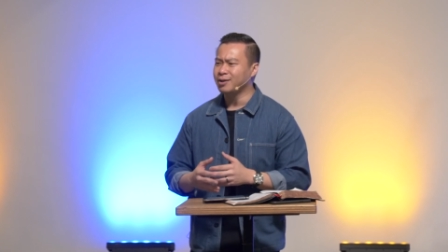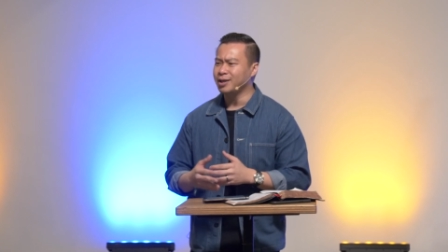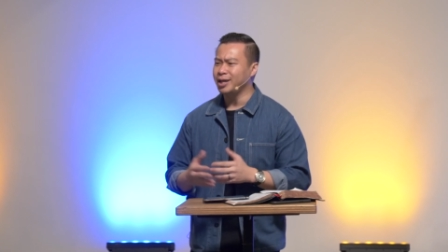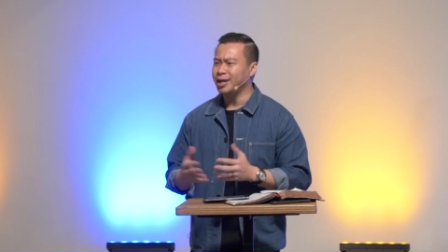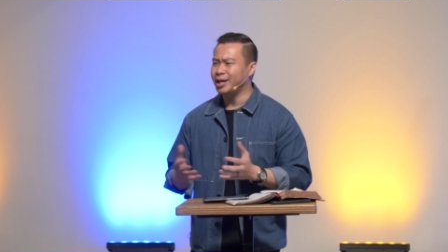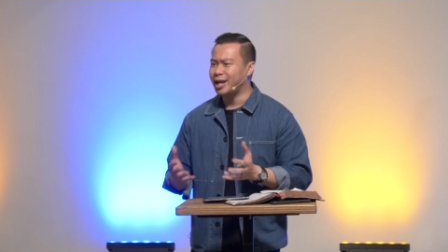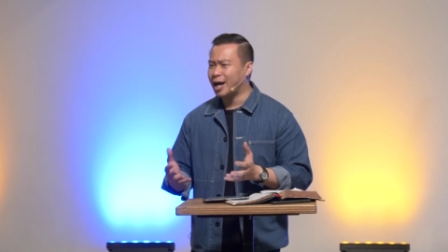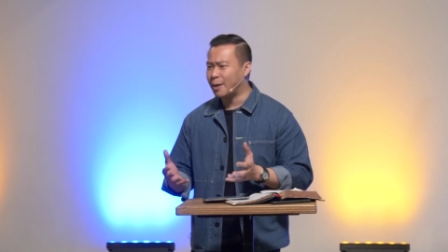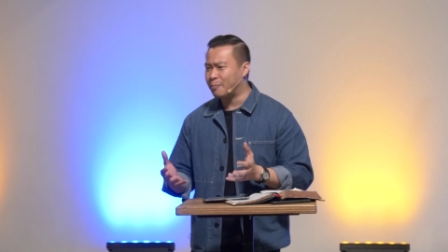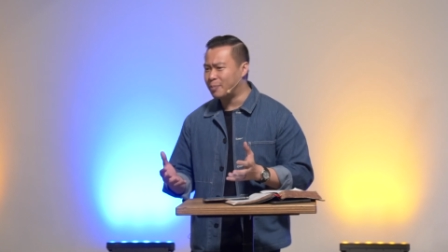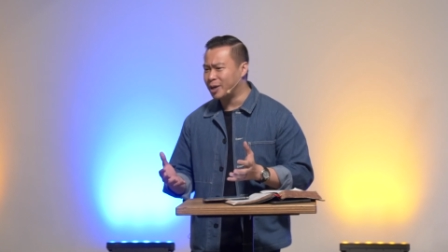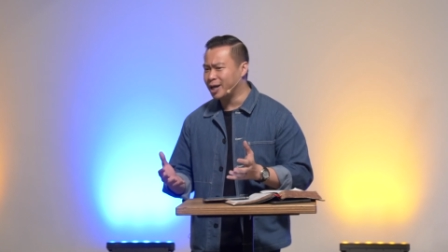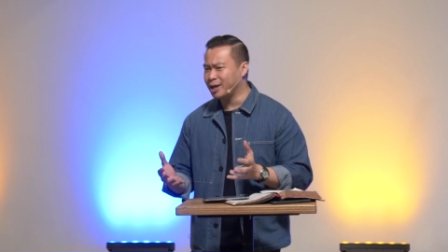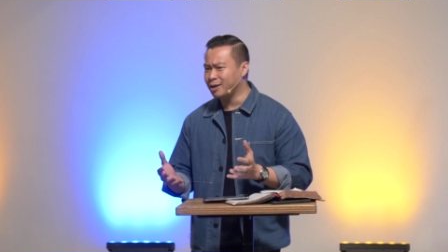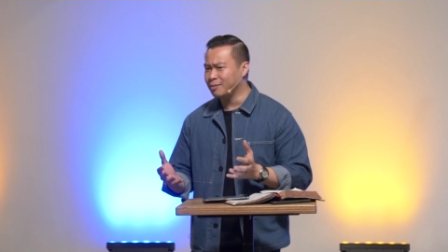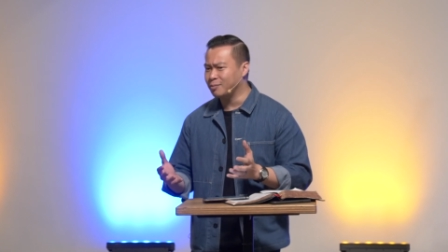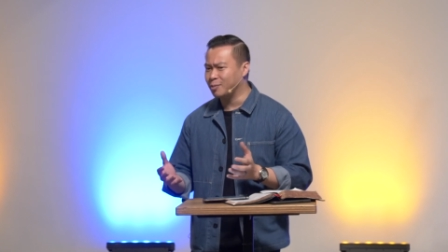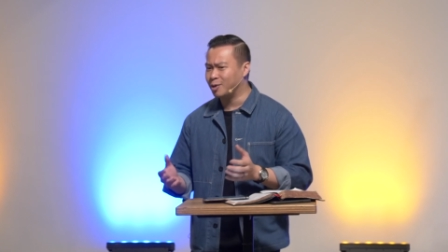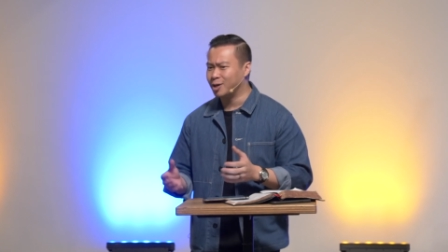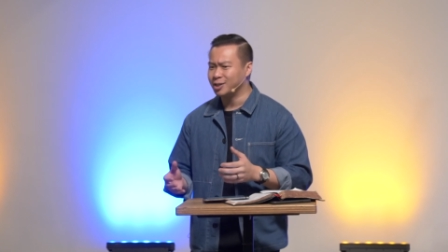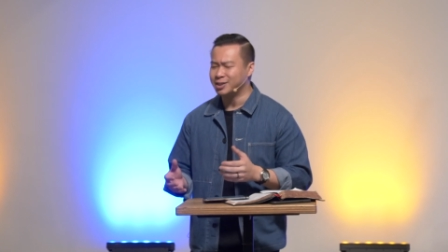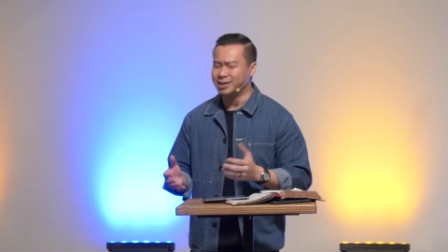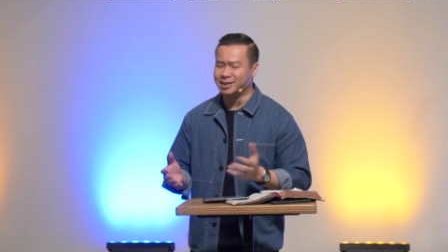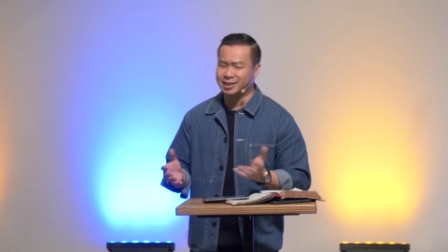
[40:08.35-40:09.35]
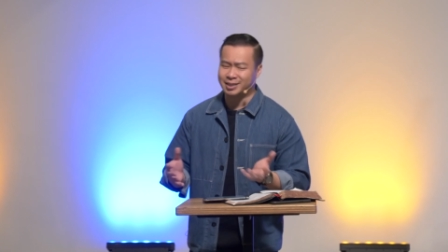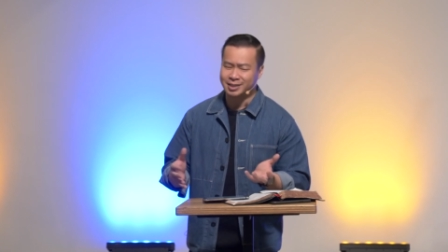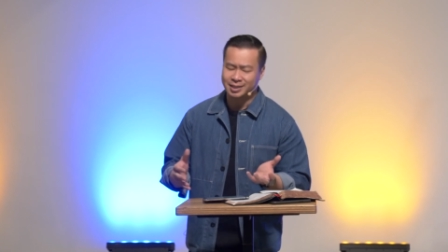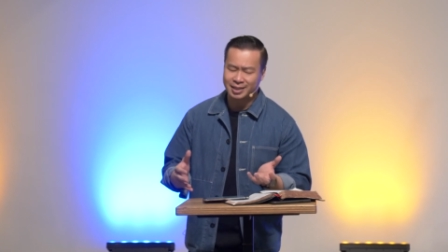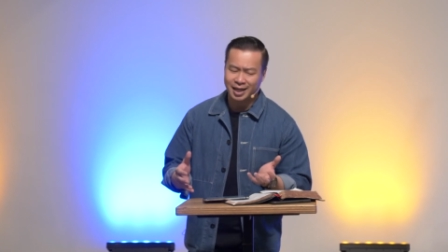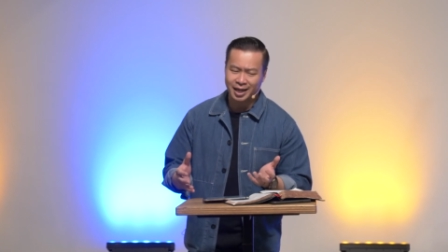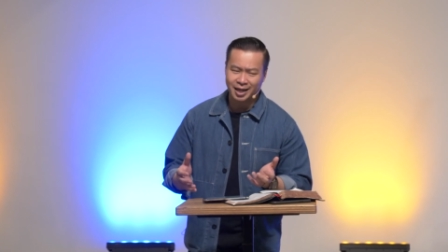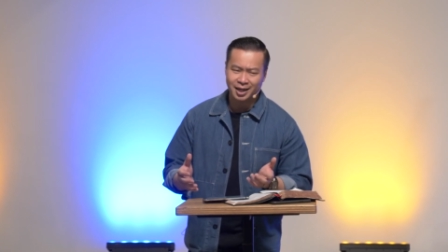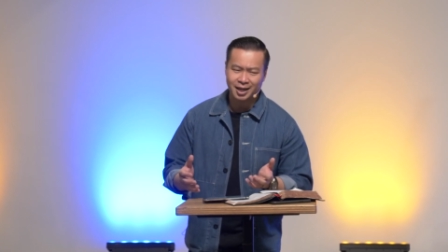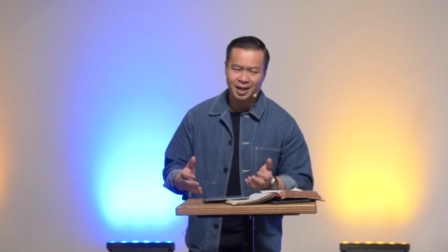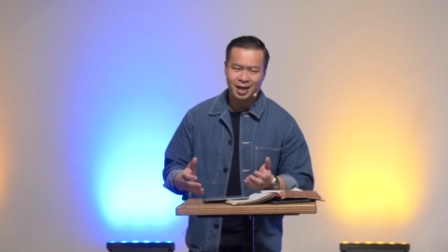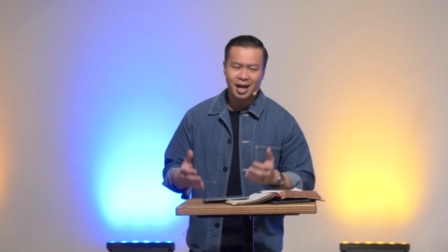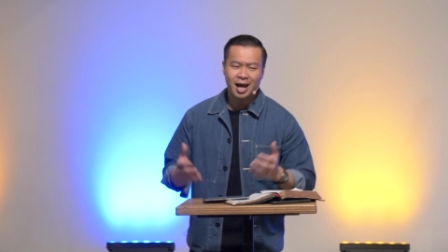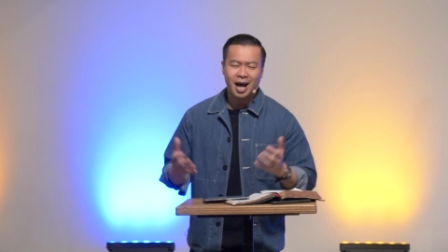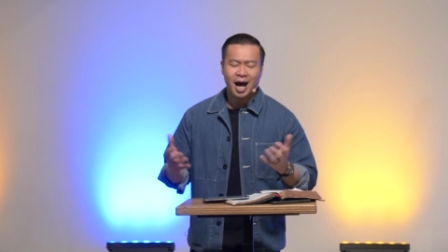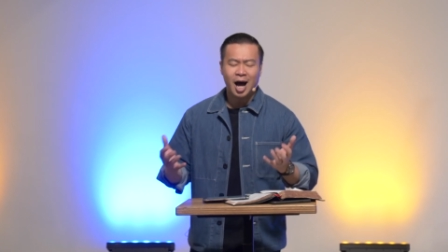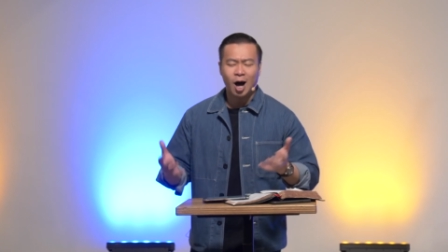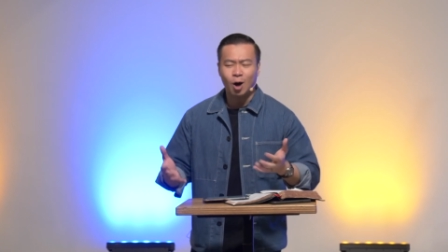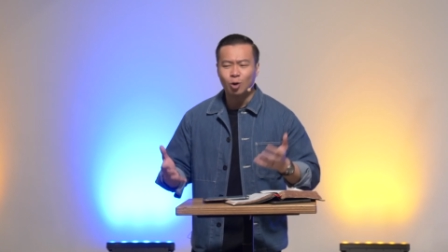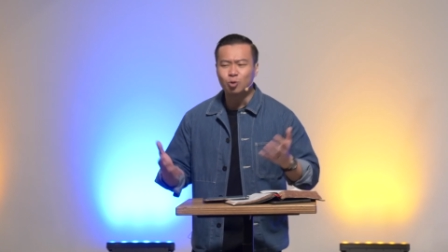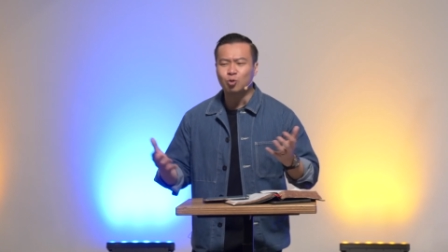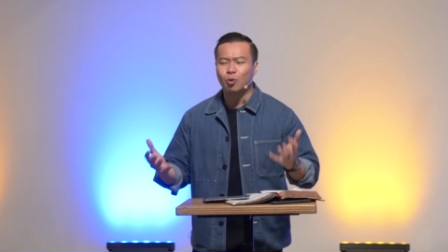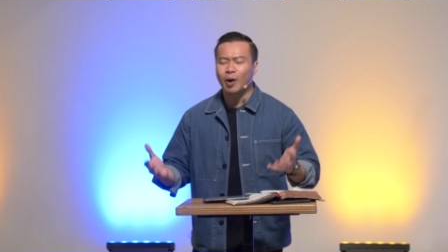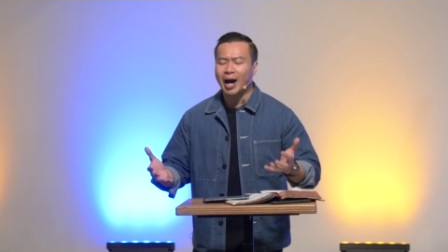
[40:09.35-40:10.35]
it happening because it's a sign.
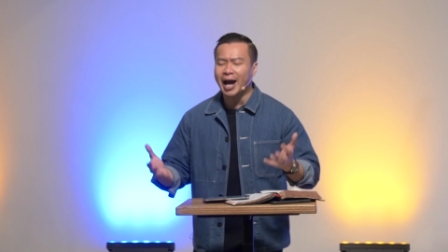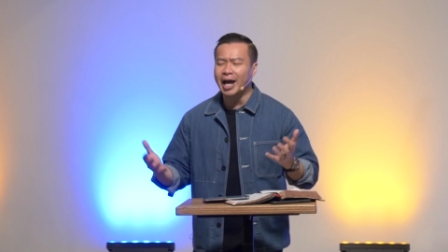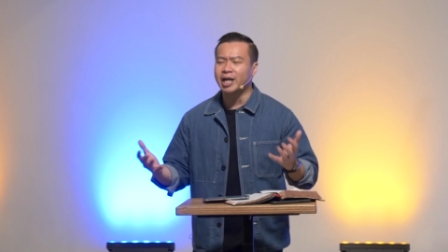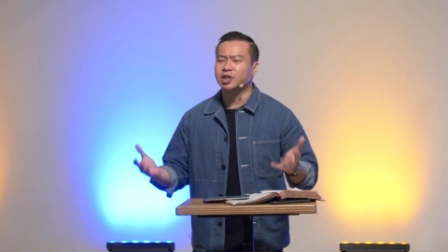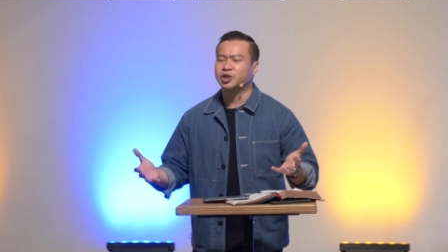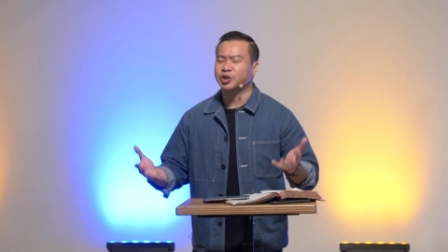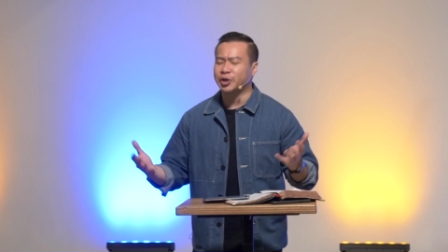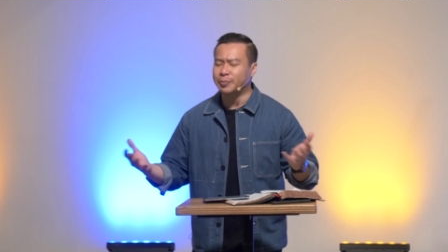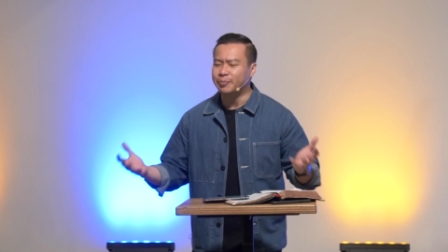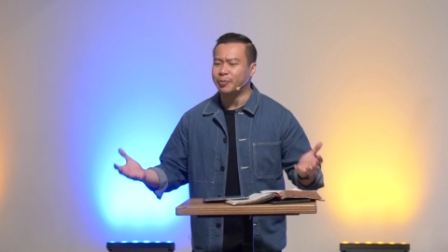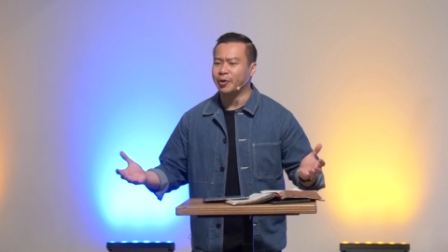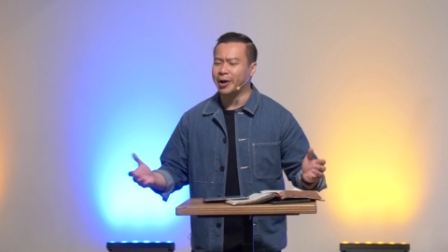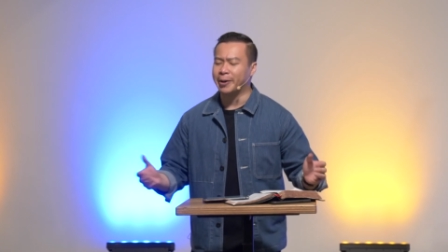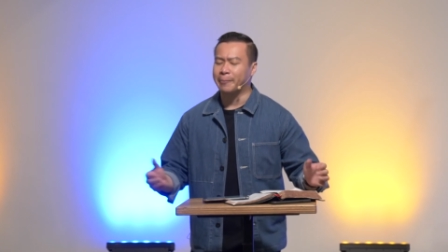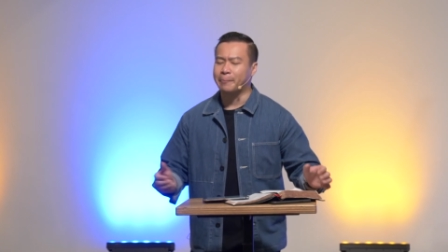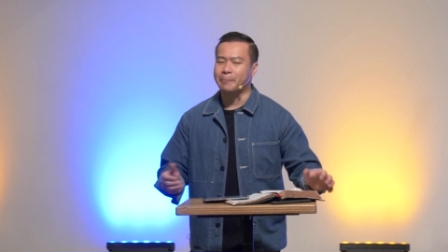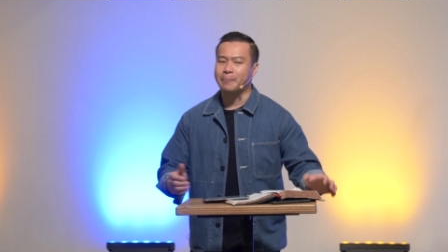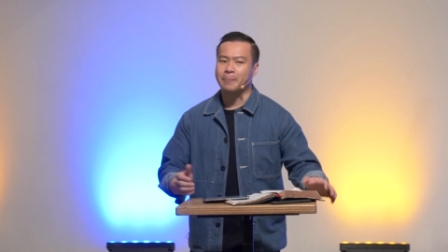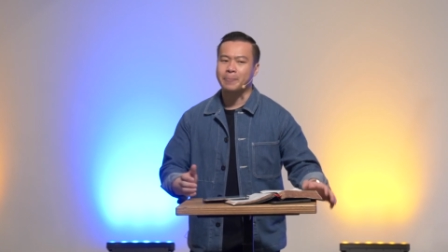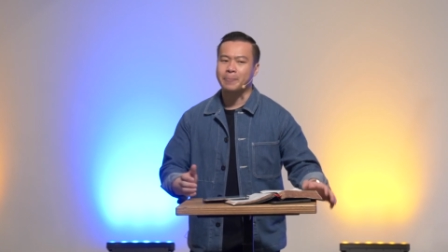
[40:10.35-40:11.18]
How do I actually pray?